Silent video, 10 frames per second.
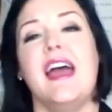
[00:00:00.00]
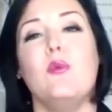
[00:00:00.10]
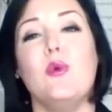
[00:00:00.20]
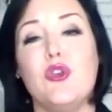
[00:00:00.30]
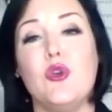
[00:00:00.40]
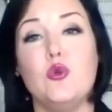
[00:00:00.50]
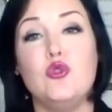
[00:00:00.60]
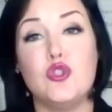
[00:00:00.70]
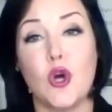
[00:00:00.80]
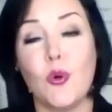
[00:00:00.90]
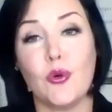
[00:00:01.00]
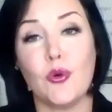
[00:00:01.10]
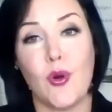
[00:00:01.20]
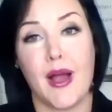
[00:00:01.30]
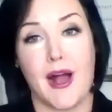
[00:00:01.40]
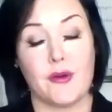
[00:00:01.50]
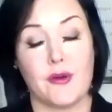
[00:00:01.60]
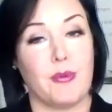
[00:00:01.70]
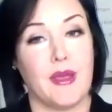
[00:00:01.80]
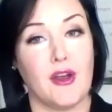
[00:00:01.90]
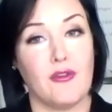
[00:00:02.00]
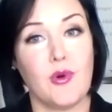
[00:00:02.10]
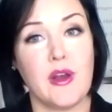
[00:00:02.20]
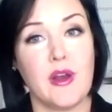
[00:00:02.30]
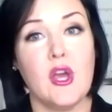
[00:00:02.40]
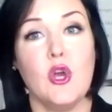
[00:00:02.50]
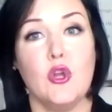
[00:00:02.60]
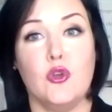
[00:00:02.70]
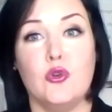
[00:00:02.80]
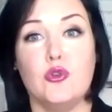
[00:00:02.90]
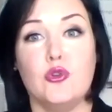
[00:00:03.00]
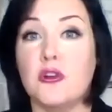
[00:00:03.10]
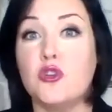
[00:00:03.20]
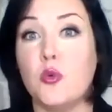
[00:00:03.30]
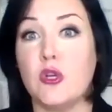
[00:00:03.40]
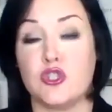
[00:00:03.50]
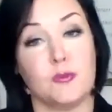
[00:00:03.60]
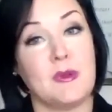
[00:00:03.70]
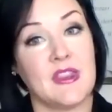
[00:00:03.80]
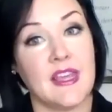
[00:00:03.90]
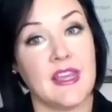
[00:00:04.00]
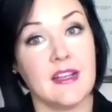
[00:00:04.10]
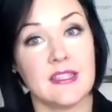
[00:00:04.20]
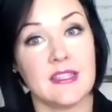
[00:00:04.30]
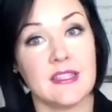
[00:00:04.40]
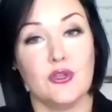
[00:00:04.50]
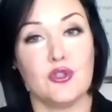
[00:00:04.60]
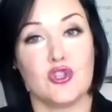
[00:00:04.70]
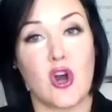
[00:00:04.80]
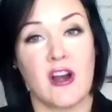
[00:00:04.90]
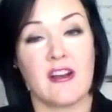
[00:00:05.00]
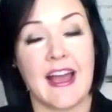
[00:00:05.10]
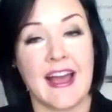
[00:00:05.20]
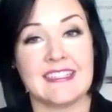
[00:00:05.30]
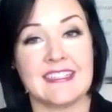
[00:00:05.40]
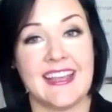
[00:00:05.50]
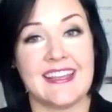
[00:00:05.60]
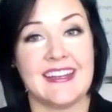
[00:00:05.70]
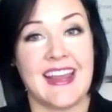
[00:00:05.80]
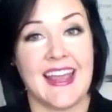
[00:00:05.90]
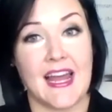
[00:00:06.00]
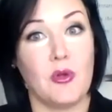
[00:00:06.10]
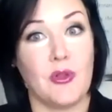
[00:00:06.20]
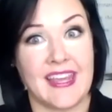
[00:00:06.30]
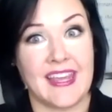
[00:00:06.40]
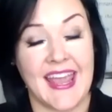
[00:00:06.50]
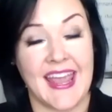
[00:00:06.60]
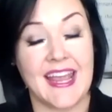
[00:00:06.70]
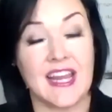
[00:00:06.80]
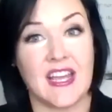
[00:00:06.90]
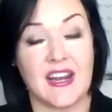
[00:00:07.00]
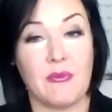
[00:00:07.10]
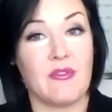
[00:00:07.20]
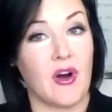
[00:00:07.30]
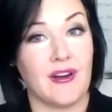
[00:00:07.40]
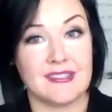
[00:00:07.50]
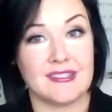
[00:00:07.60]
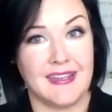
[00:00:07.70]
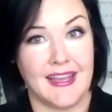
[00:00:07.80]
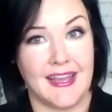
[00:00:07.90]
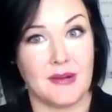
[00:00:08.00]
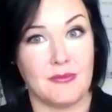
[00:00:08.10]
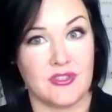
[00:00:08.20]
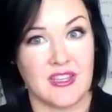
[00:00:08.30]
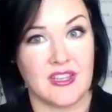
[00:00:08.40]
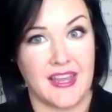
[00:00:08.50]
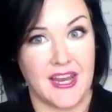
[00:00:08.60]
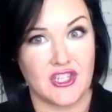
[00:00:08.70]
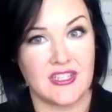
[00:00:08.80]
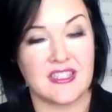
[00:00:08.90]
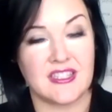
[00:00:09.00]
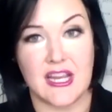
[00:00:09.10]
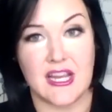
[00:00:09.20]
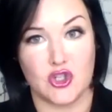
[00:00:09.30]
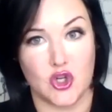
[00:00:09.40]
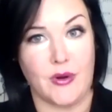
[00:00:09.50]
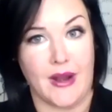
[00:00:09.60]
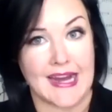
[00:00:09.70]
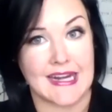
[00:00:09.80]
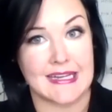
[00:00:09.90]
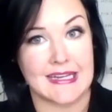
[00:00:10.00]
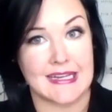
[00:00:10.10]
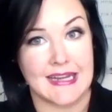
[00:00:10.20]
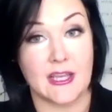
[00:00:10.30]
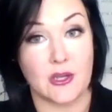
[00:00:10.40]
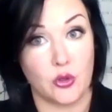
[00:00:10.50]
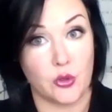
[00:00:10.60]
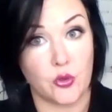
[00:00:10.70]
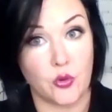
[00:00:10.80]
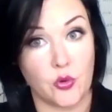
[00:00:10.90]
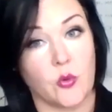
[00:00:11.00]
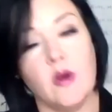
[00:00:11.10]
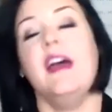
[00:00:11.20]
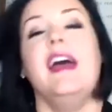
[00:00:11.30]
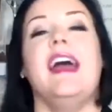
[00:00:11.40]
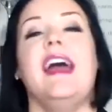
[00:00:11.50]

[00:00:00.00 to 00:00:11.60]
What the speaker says: And when you don't know how to prepare for it, you start doing stupid things. You start acting like an animal in a cage. And we've all seen animals in cages. They don't act nice. They go a little cuckoo.